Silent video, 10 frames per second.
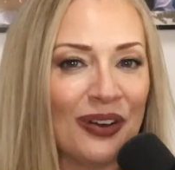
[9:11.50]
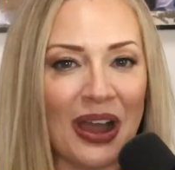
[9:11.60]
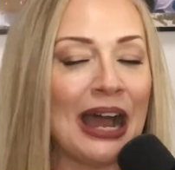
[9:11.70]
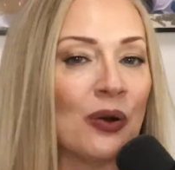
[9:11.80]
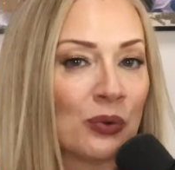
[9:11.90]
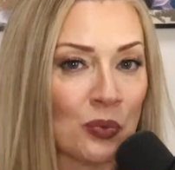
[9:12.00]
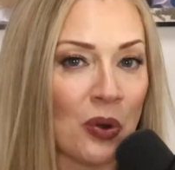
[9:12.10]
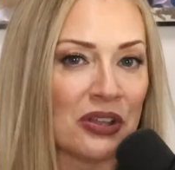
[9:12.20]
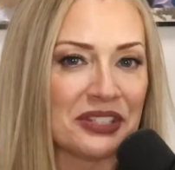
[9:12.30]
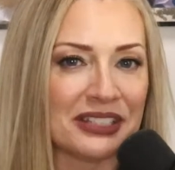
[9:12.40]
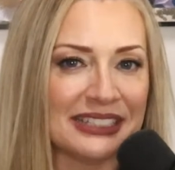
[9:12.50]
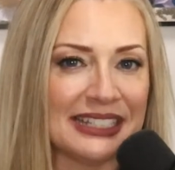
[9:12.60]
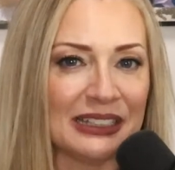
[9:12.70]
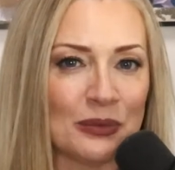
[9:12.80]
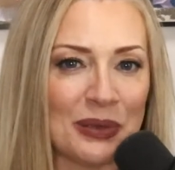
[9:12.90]
our walls on a
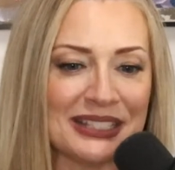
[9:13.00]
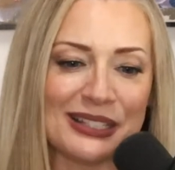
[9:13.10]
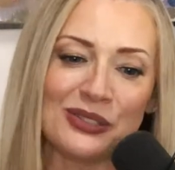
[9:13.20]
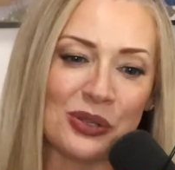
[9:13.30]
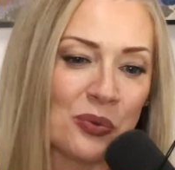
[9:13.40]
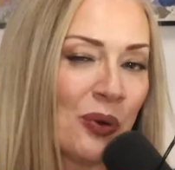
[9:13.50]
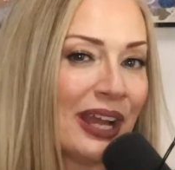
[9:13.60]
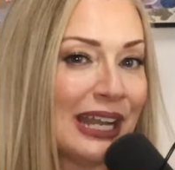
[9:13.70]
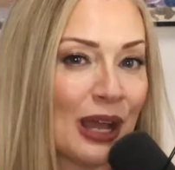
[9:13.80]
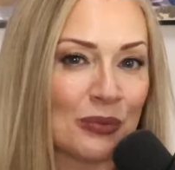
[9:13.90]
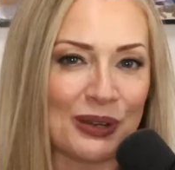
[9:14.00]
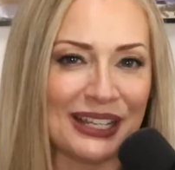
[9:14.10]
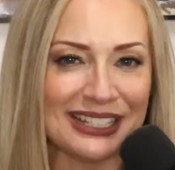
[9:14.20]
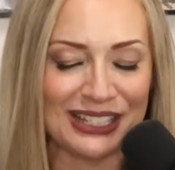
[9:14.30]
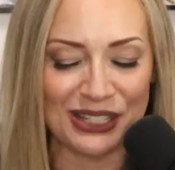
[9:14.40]
daily basis. So why not bring
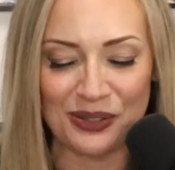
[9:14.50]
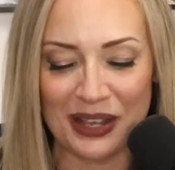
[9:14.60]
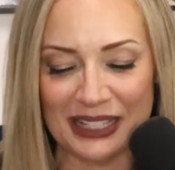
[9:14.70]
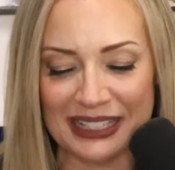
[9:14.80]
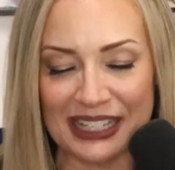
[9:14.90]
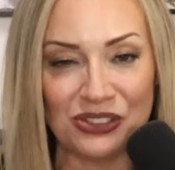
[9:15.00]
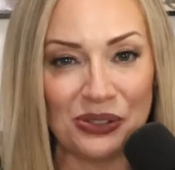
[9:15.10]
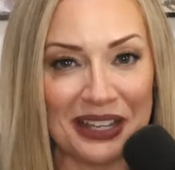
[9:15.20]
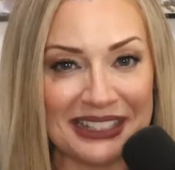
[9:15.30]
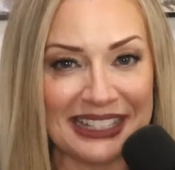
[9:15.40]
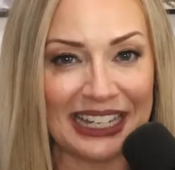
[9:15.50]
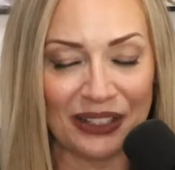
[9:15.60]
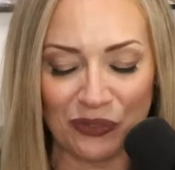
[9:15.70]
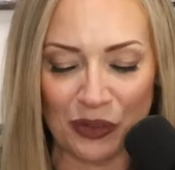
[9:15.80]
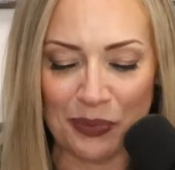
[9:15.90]
it to you guys, get you guys that
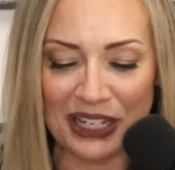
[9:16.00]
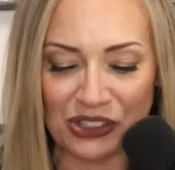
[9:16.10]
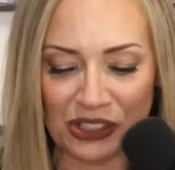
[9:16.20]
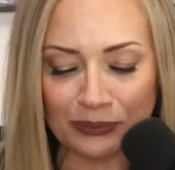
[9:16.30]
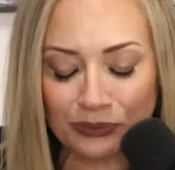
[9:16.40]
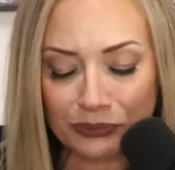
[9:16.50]
information?